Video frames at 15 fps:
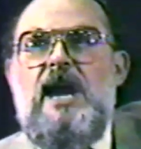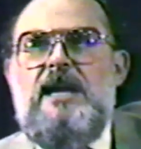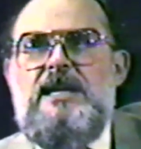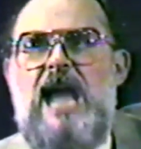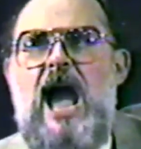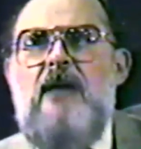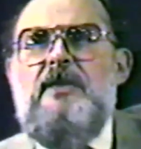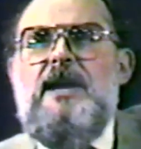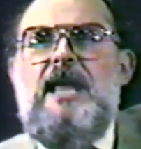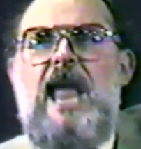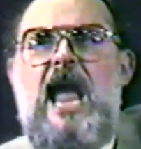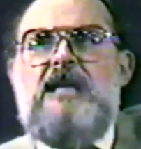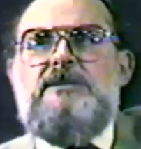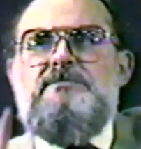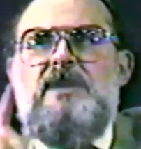Now that he
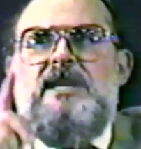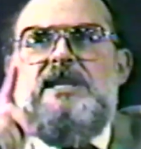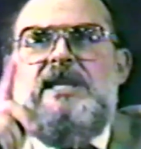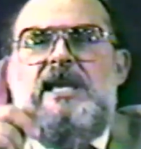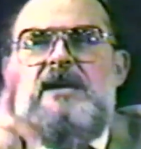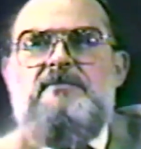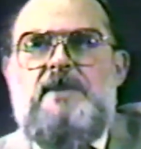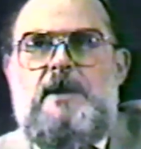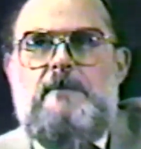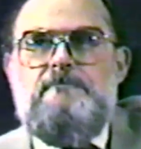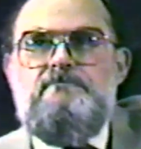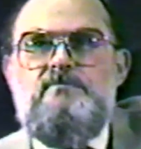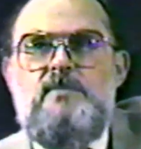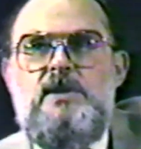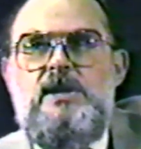has been given,
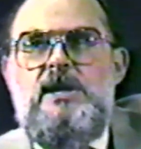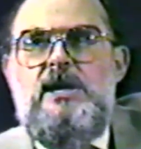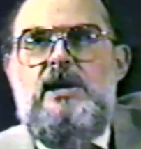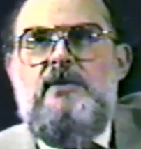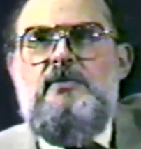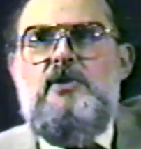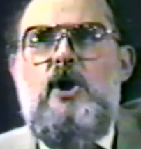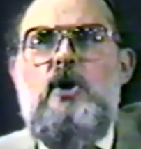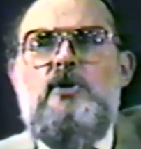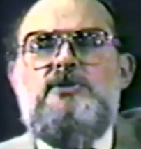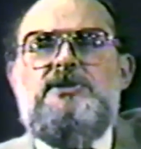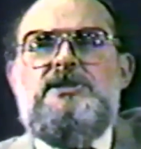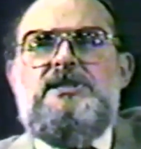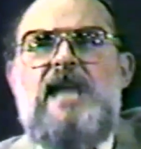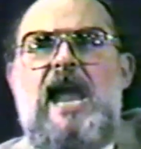
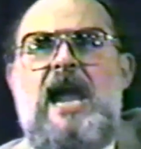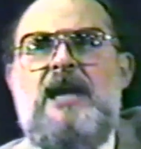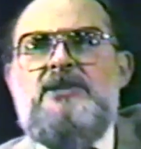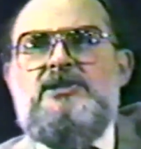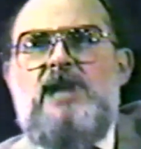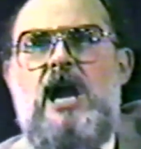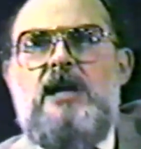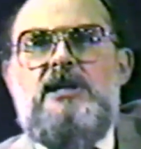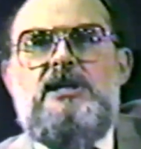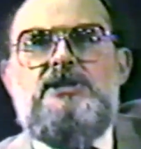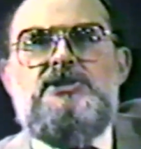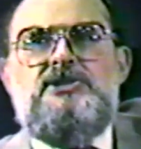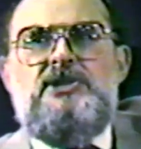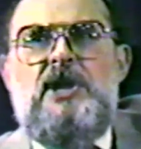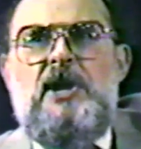those sayings are
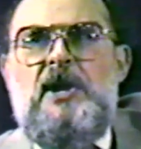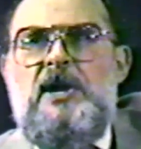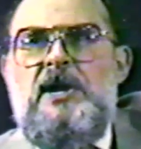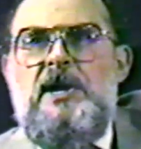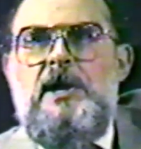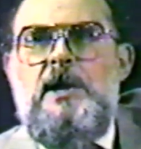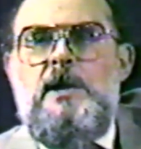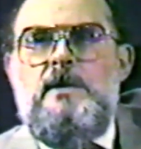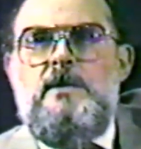discerned